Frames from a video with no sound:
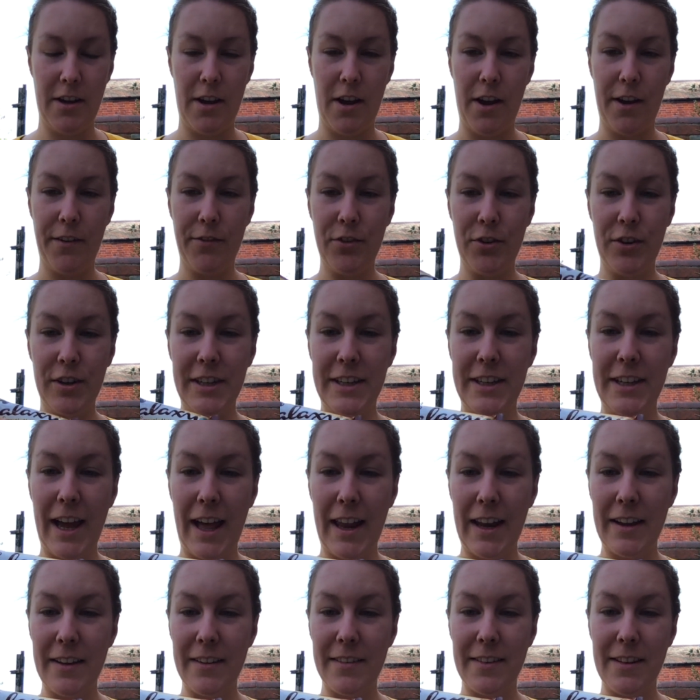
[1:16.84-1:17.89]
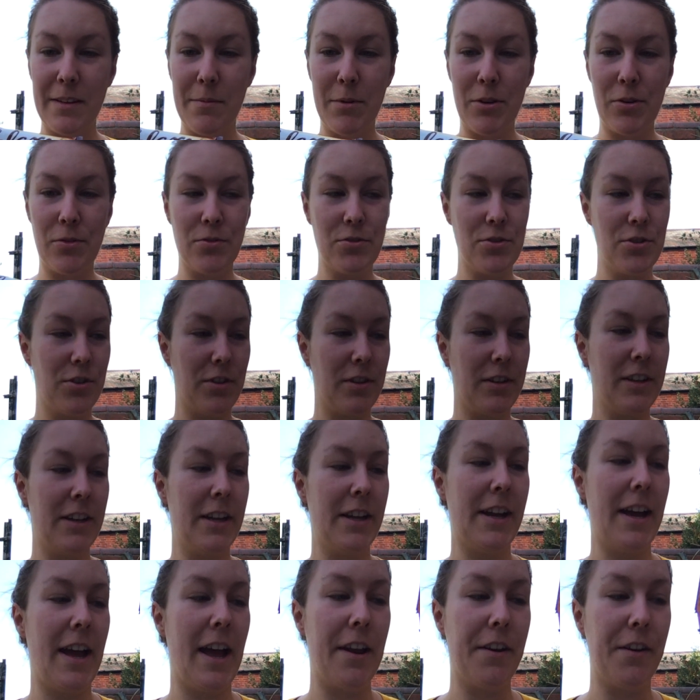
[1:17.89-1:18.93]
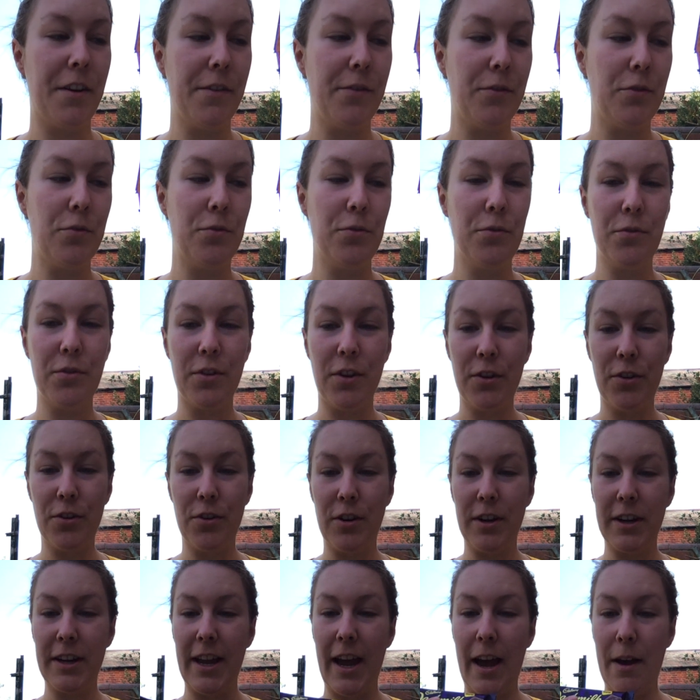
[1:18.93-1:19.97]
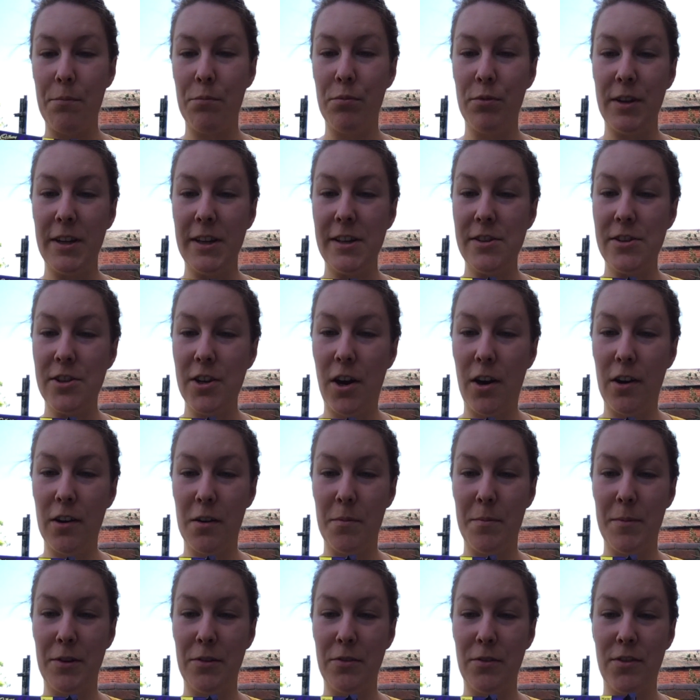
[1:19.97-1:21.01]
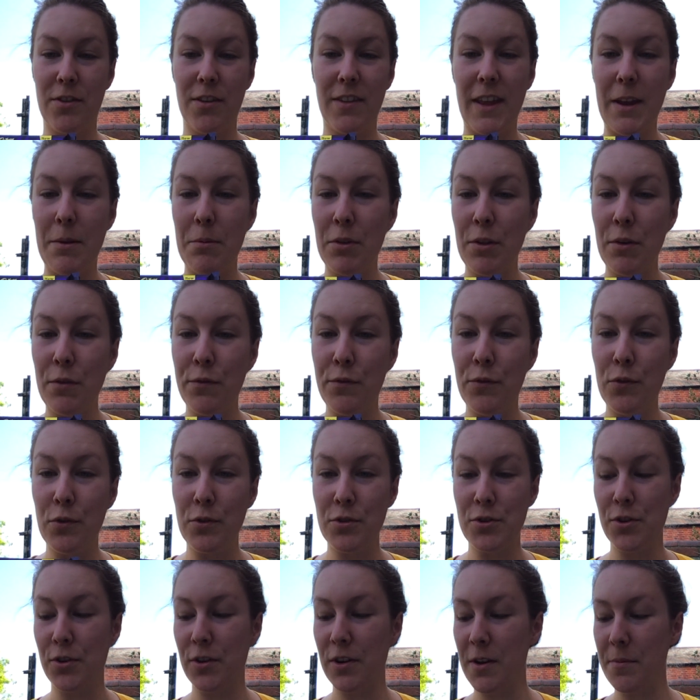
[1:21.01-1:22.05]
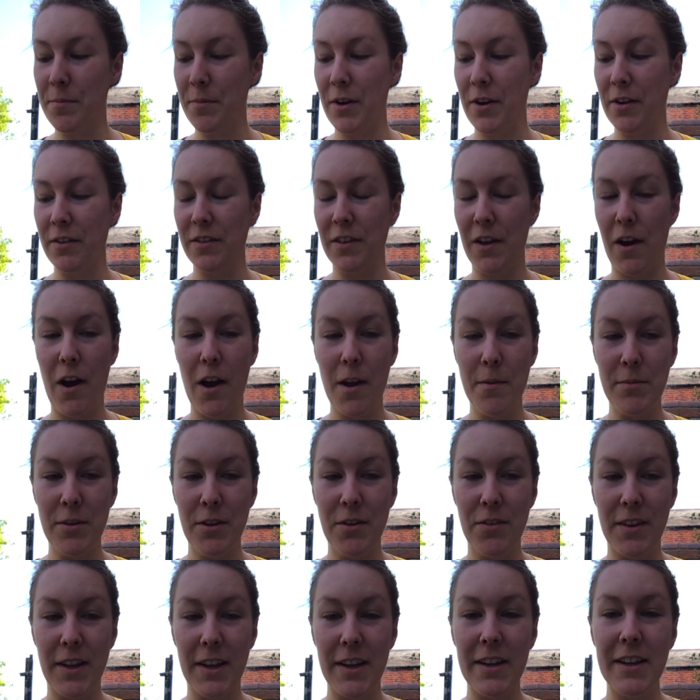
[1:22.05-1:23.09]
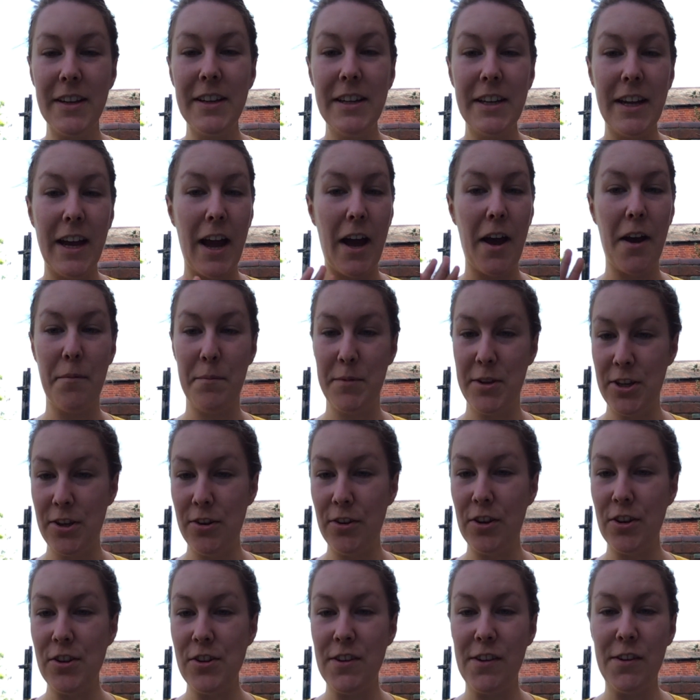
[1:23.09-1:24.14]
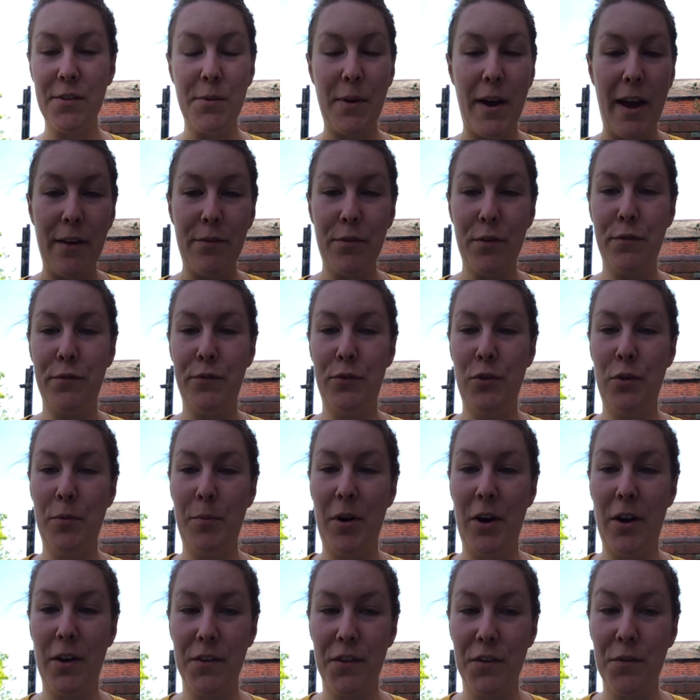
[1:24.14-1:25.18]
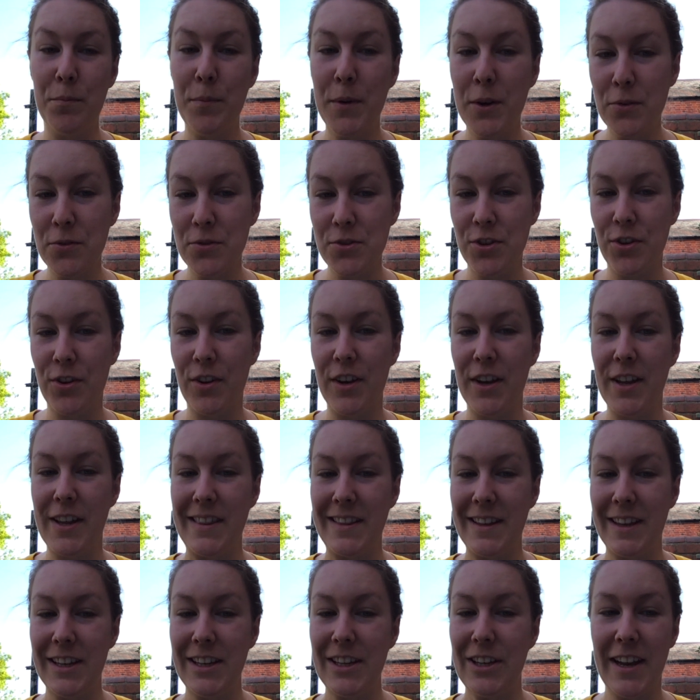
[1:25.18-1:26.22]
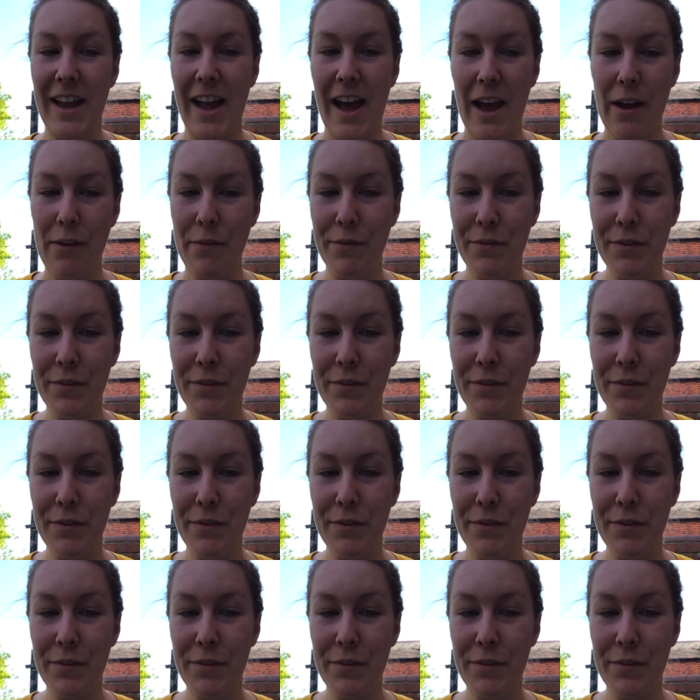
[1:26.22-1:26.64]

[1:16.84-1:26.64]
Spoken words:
I've got a Galaxy milk chocolate, and I've also got a Cadbury dark milk. So they were the 4 chocolate bars that I'm using. You can use whatever 4 bars of milk chocolate that you have.